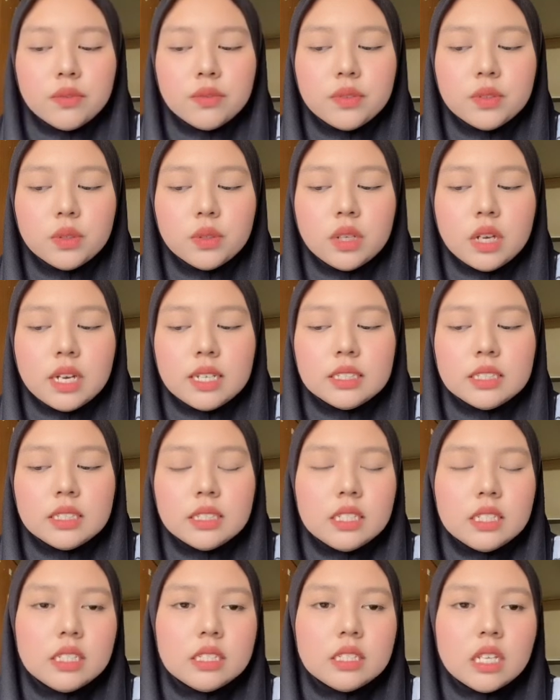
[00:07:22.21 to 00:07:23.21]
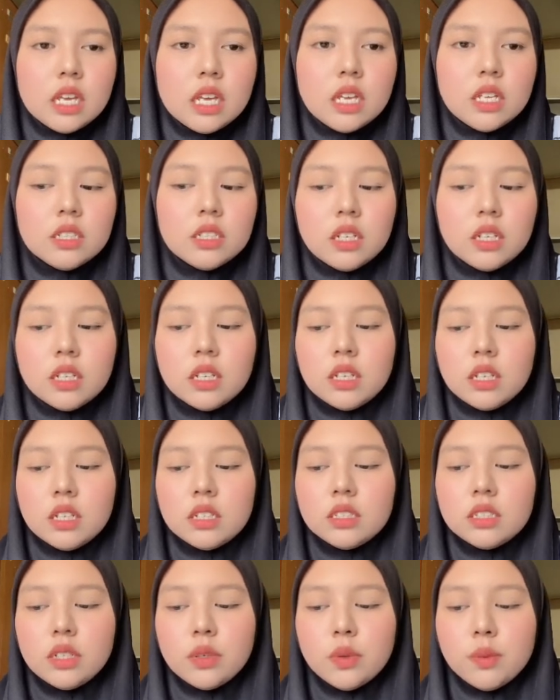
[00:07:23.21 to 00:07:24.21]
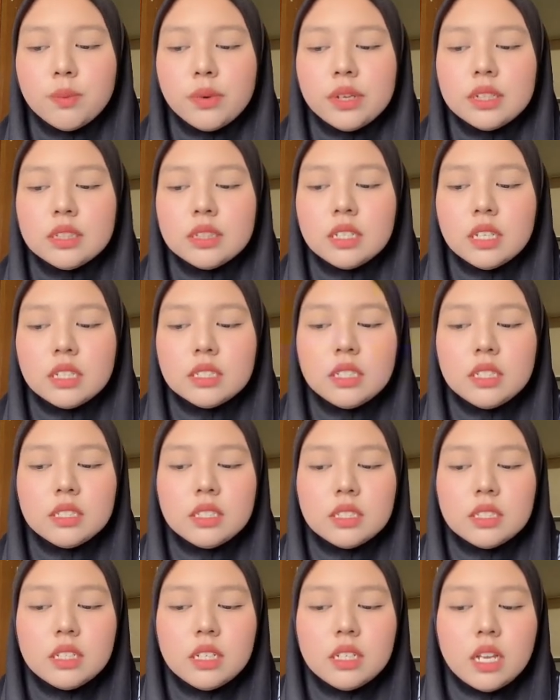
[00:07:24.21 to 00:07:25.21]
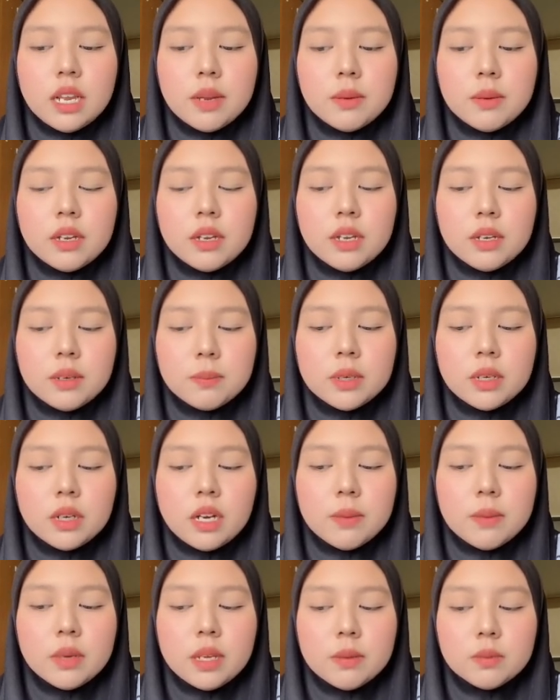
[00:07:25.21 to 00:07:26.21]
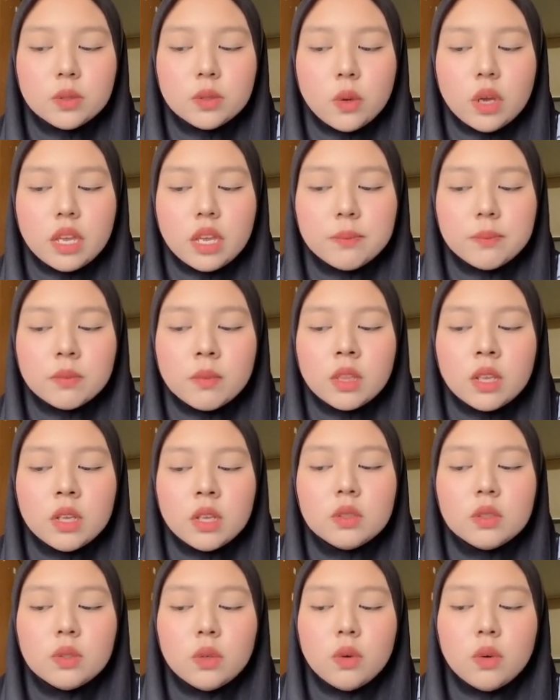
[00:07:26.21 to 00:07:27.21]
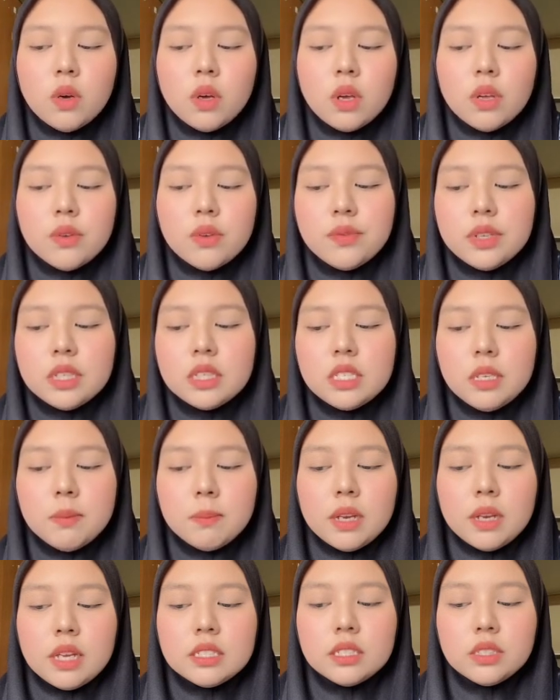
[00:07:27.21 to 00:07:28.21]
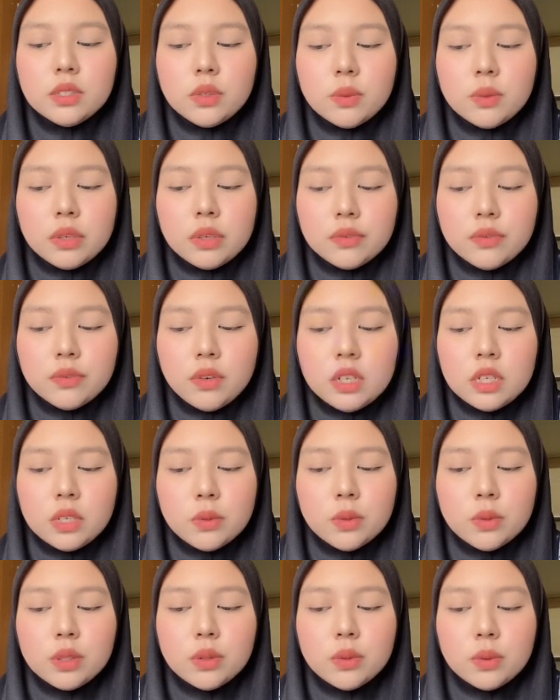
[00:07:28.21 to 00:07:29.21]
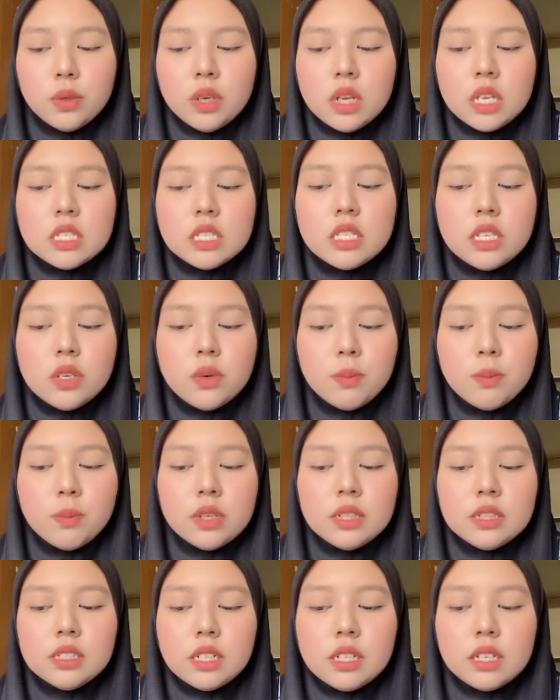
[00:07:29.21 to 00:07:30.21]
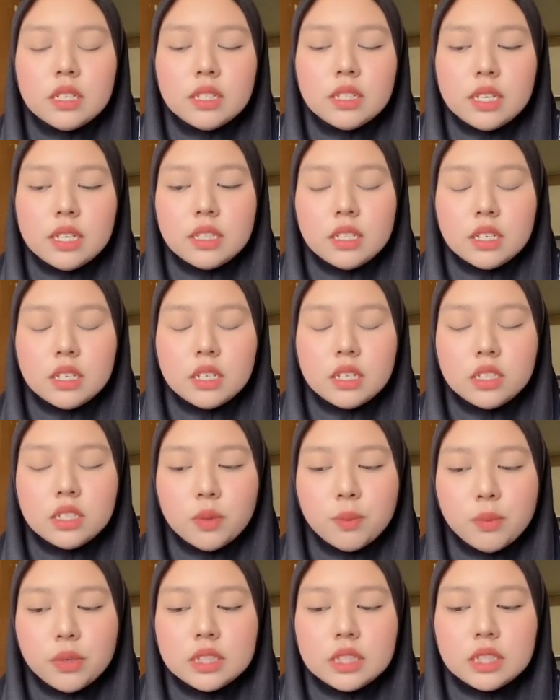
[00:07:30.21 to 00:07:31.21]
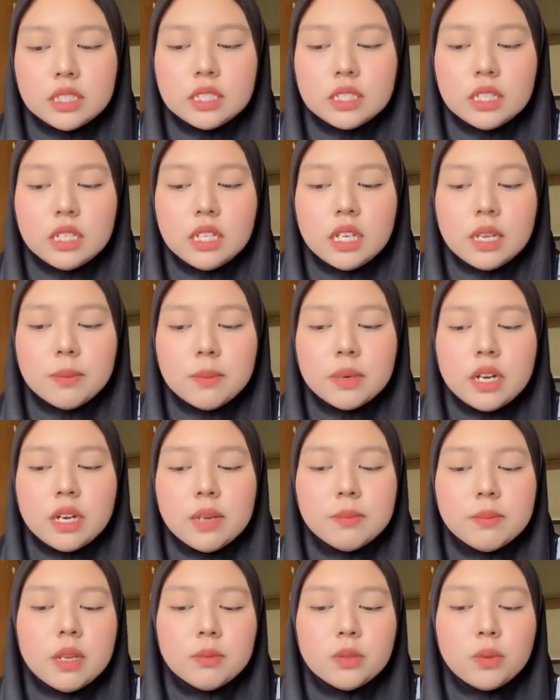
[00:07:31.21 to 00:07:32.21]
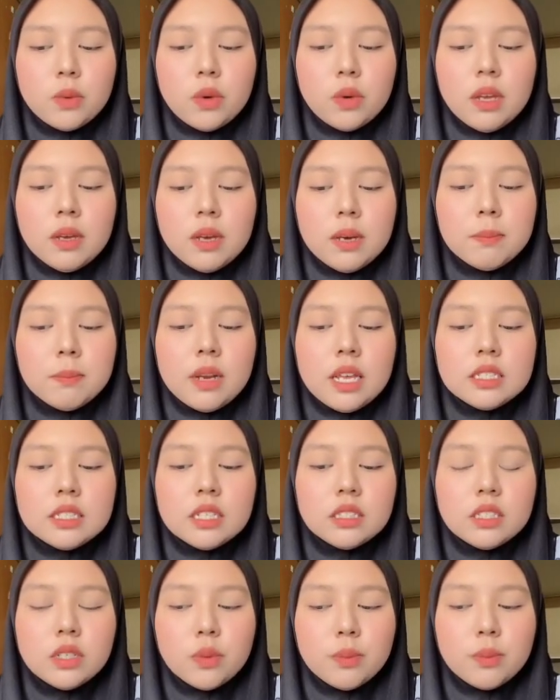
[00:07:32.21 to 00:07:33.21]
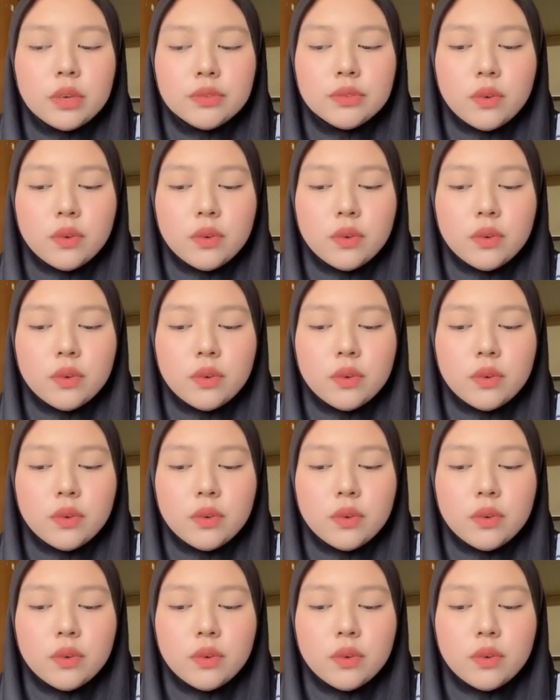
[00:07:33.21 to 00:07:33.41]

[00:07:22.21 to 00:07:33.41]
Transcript: So the answer is 0.63 N per mm square. So VC plus 0.4 equal to 0.63 N per mm square plus 0.4.